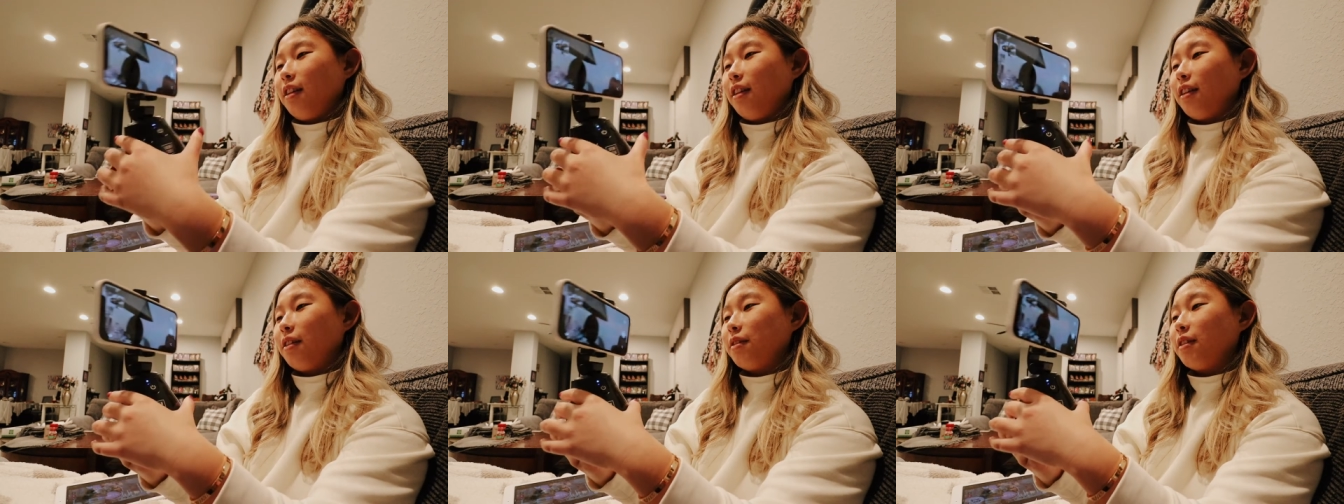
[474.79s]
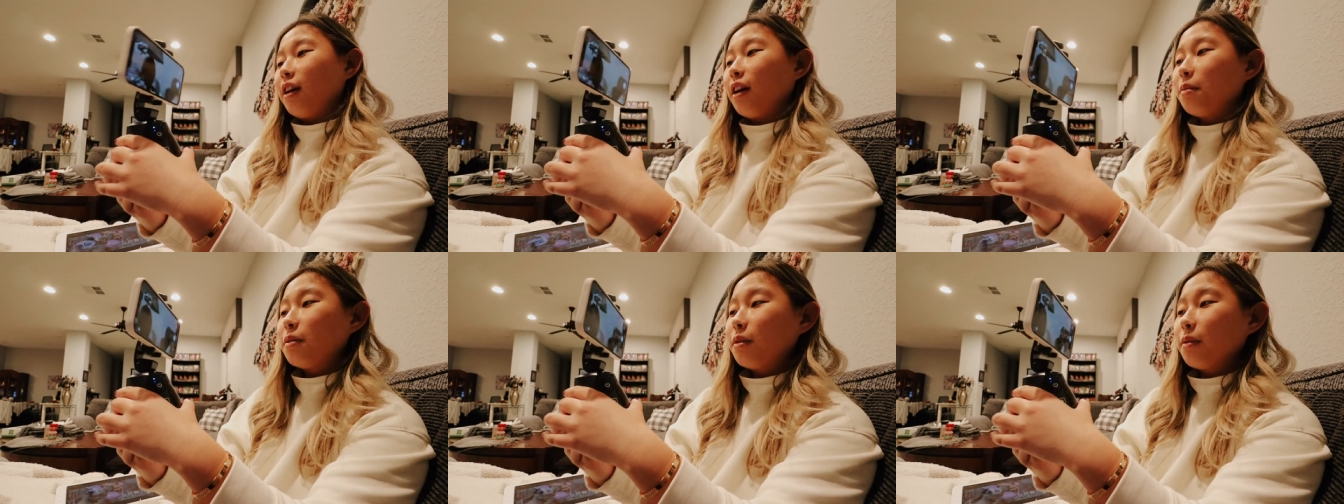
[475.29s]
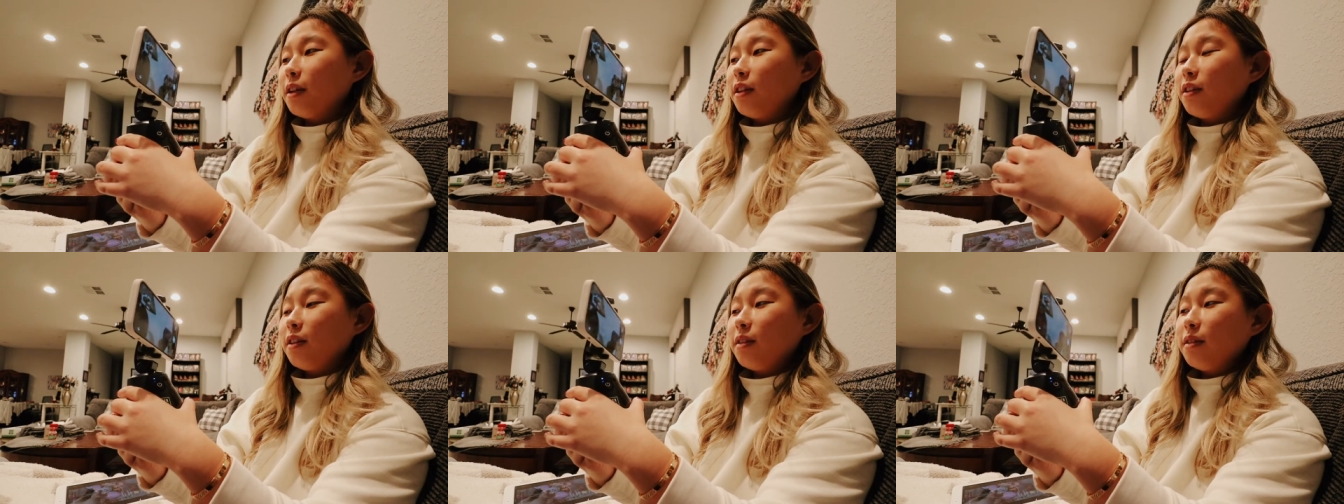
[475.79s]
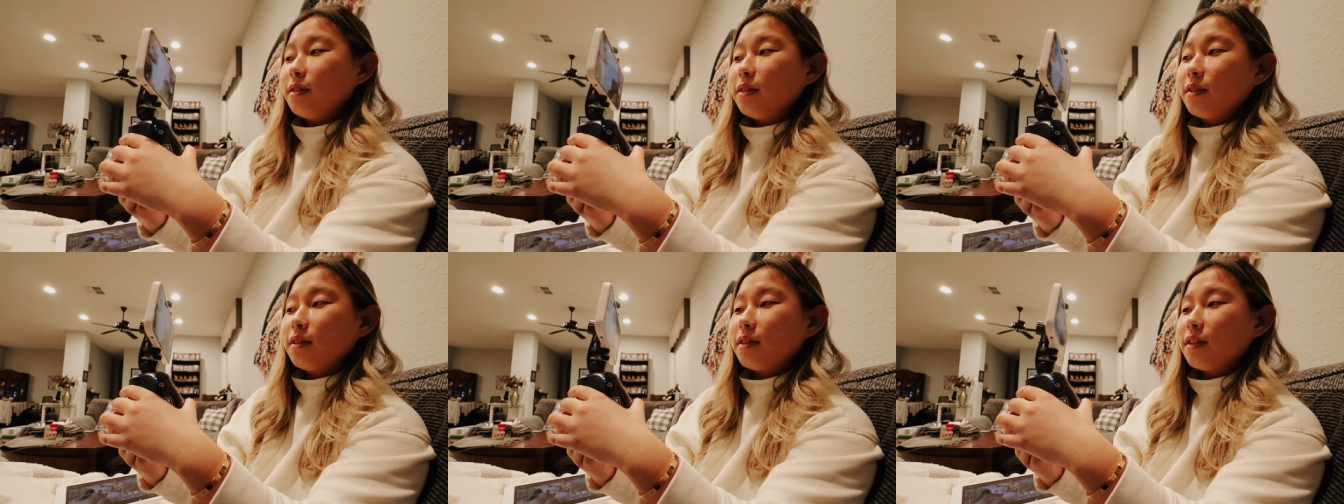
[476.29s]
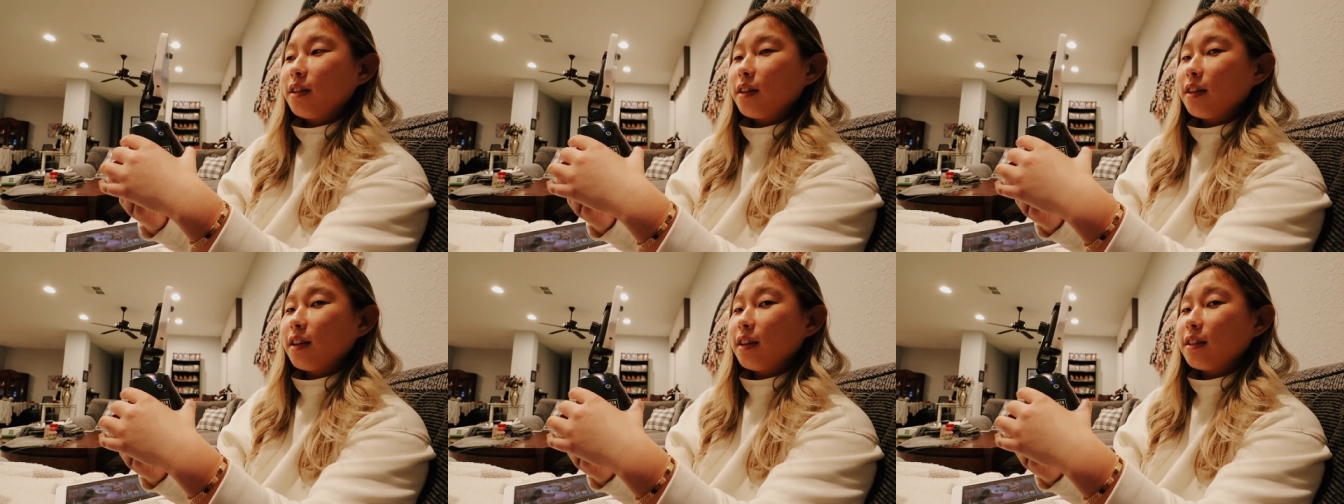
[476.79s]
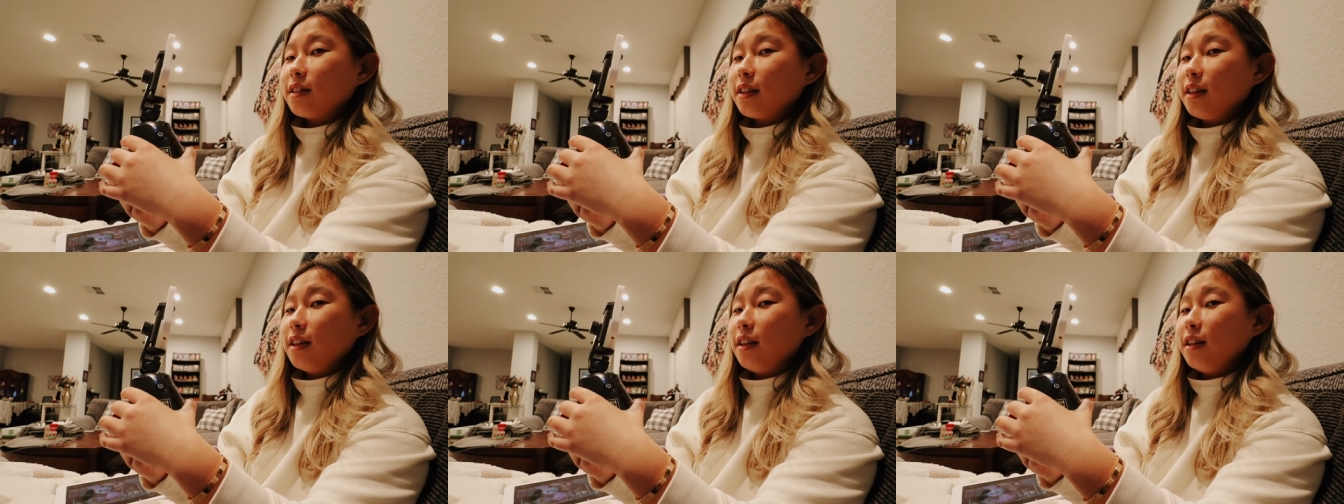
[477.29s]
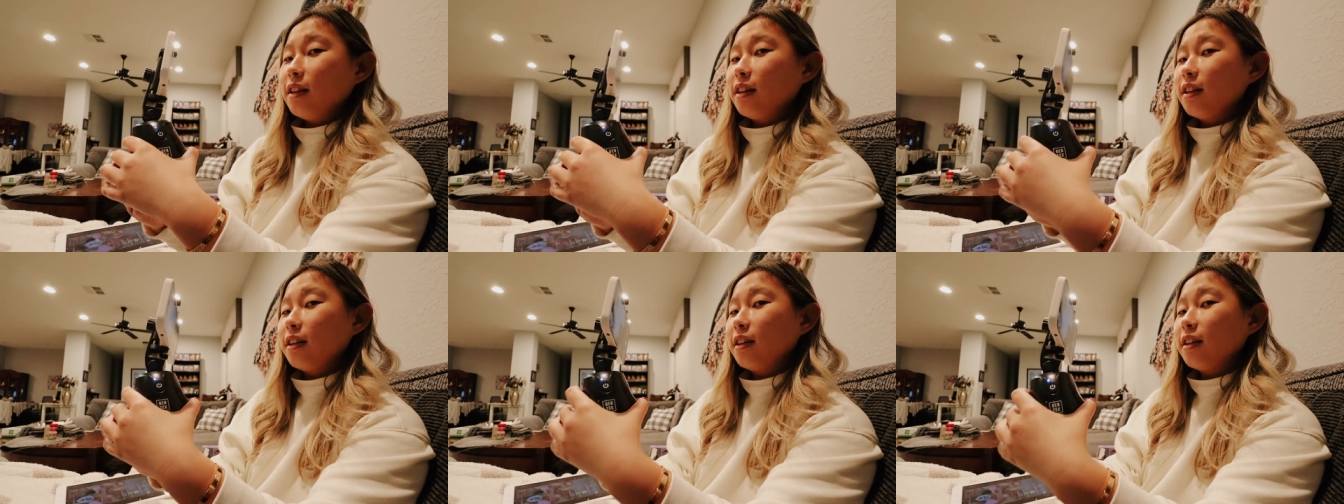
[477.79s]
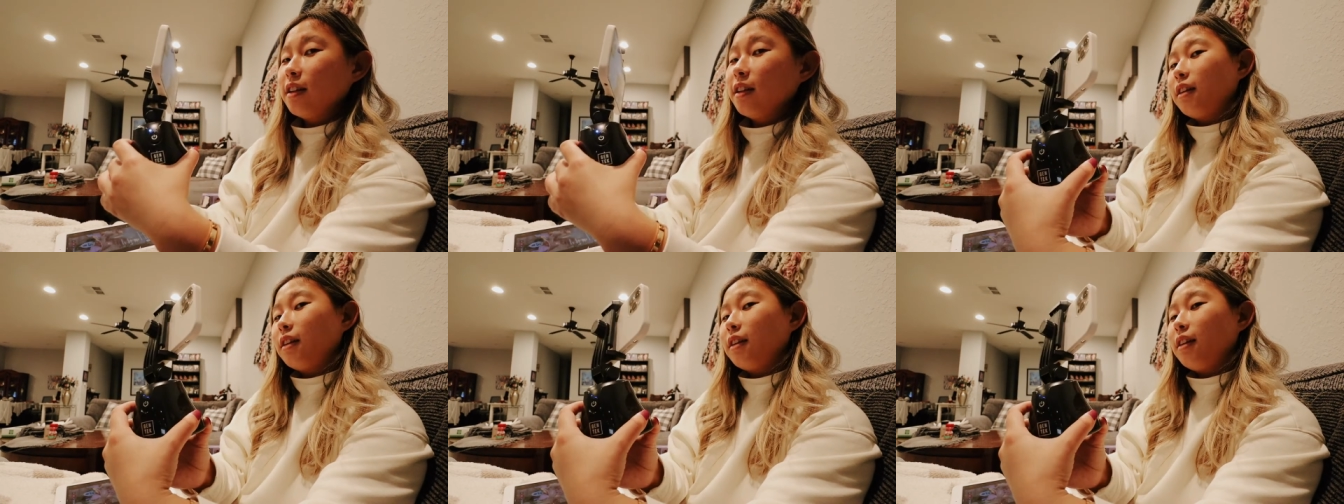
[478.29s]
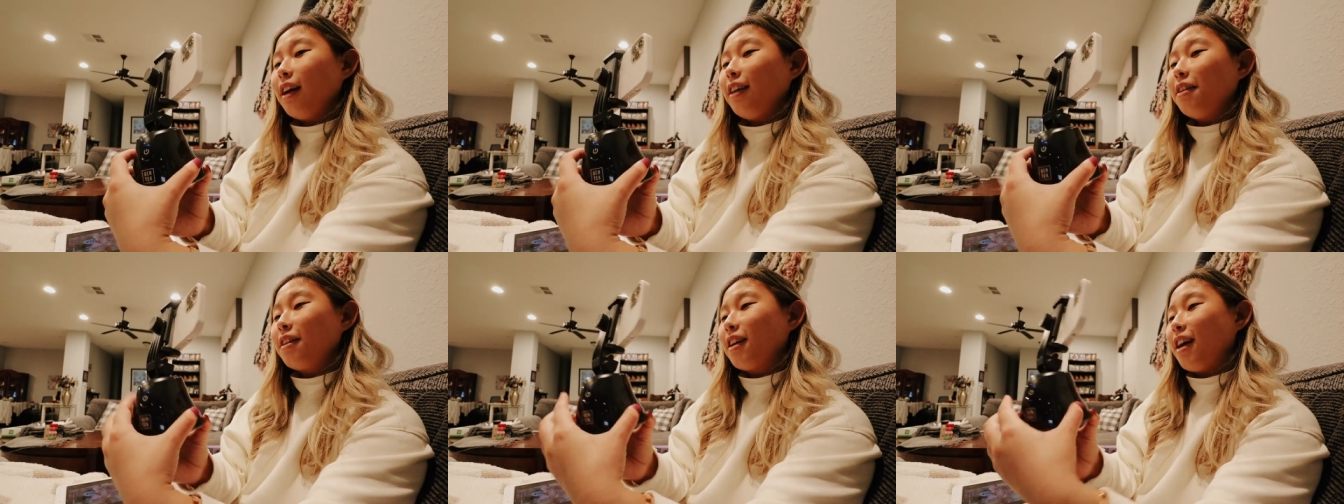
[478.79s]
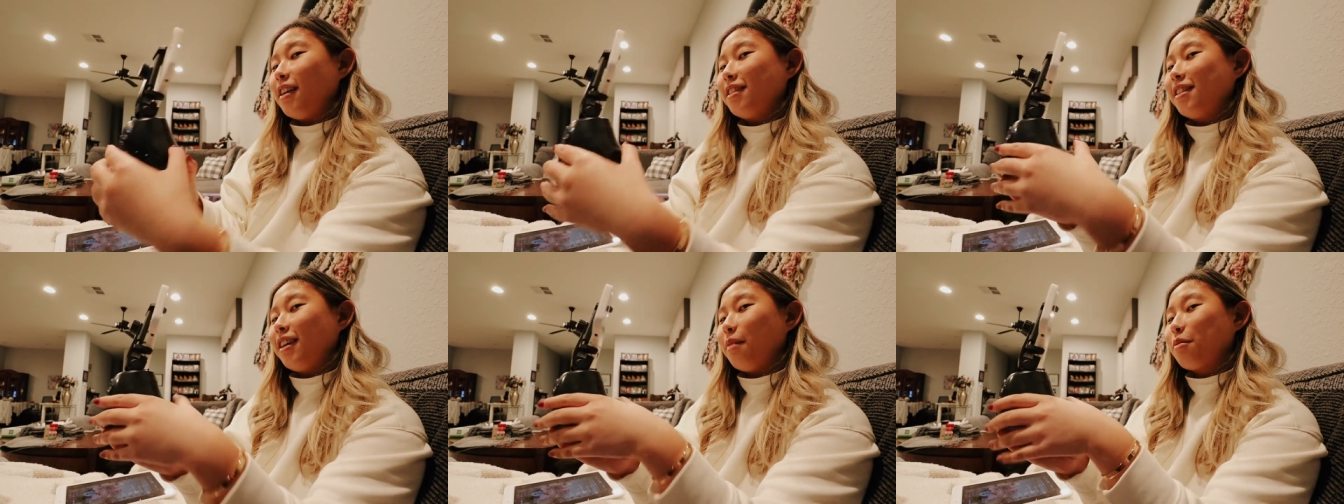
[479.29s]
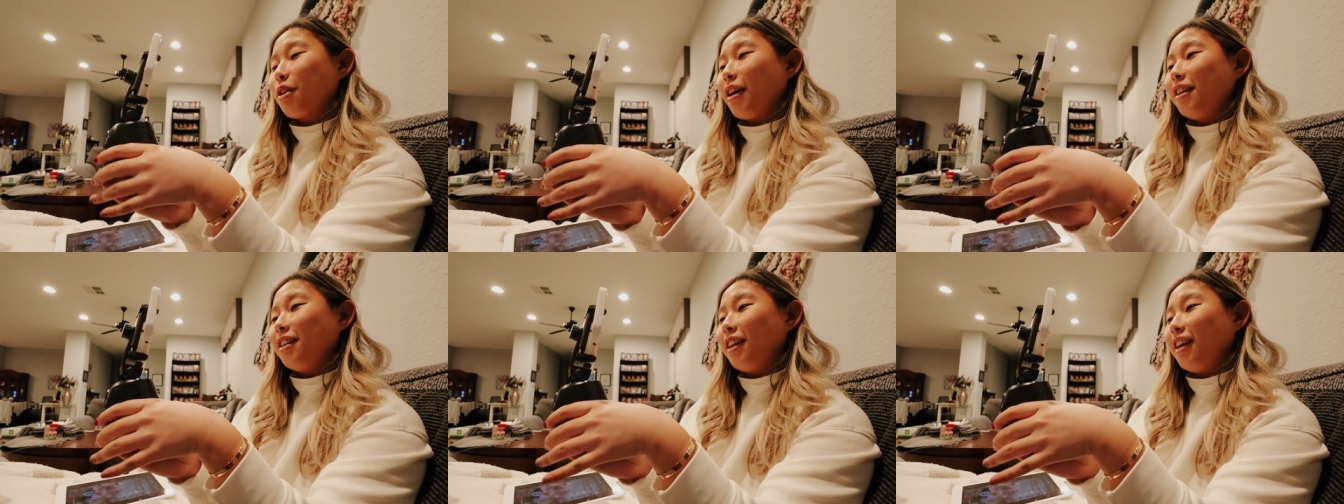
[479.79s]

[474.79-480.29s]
It goes the opposite way too. You can like see yeah, you can kind of see. I'm trying to